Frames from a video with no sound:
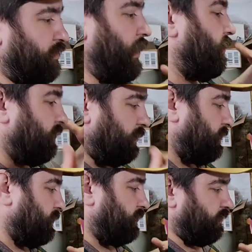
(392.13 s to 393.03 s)
towel.
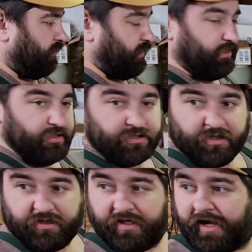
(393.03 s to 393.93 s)
You know, I need this, I
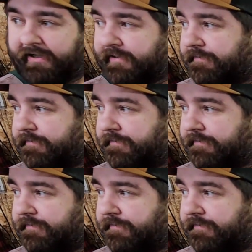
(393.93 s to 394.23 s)
need that.